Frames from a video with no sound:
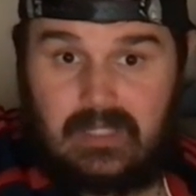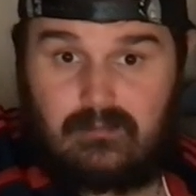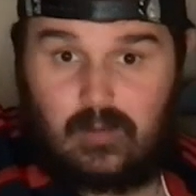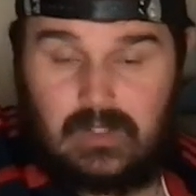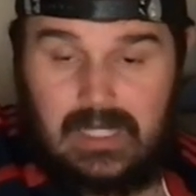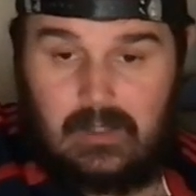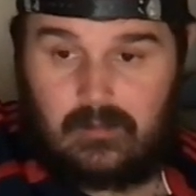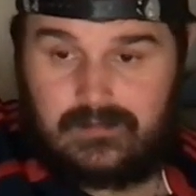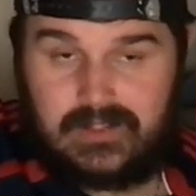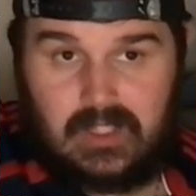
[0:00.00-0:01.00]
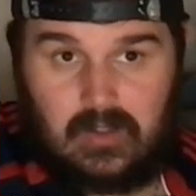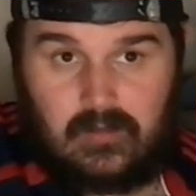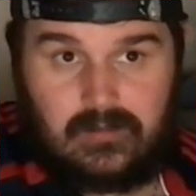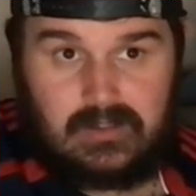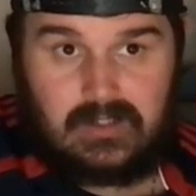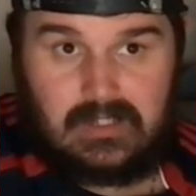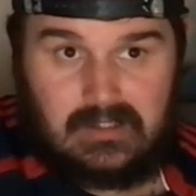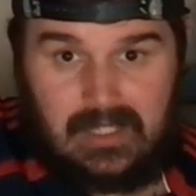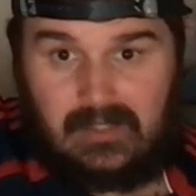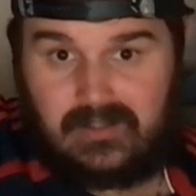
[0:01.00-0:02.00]
rule it out. So
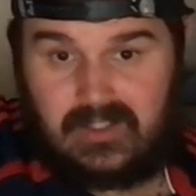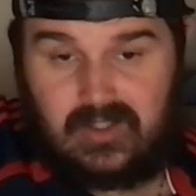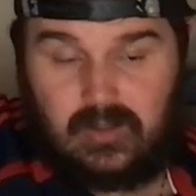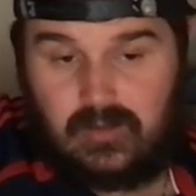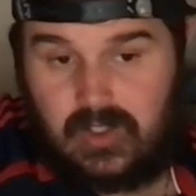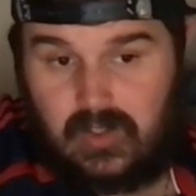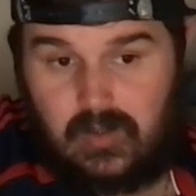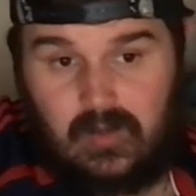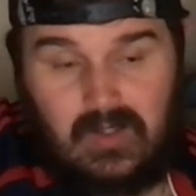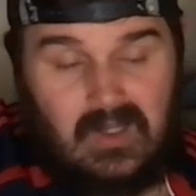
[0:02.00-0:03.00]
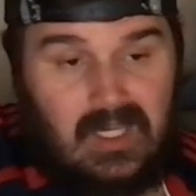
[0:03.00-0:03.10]
counts as 2-2.